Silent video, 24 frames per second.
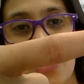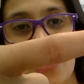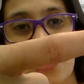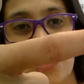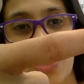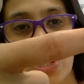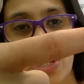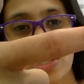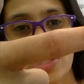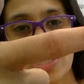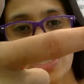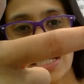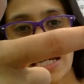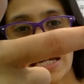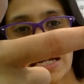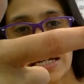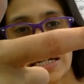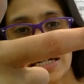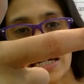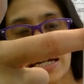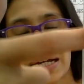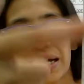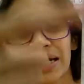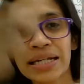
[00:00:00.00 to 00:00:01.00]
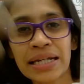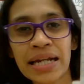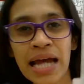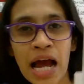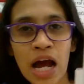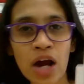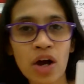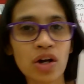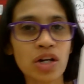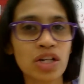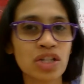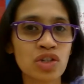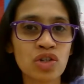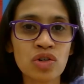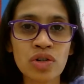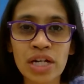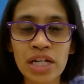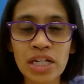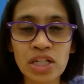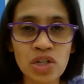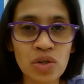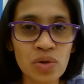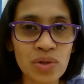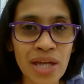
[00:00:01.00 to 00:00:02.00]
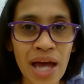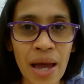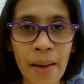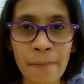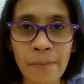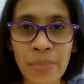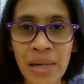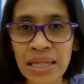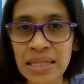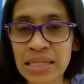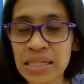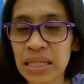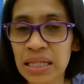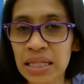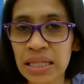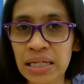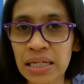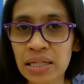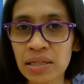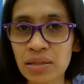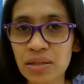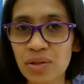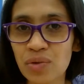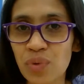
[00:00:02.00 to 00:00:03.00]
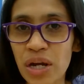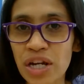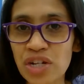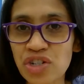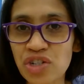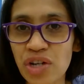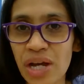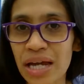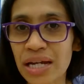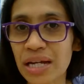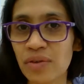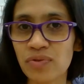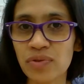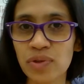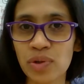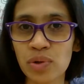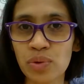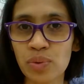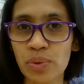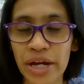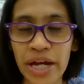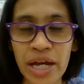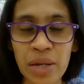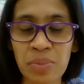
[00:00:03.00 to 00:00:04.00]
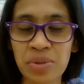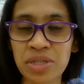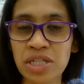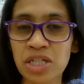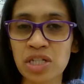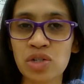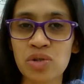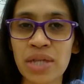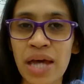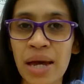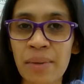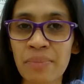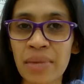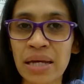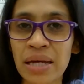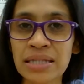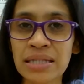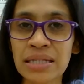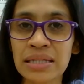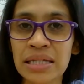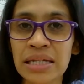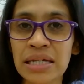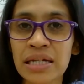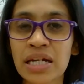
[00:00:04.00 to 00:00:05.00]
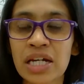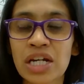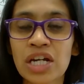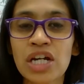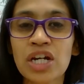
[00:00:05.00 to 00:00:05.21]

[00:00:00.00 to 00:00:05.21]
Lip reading: 13. Now, you can do that mentally. Raise your hand if you were able to do that mentally.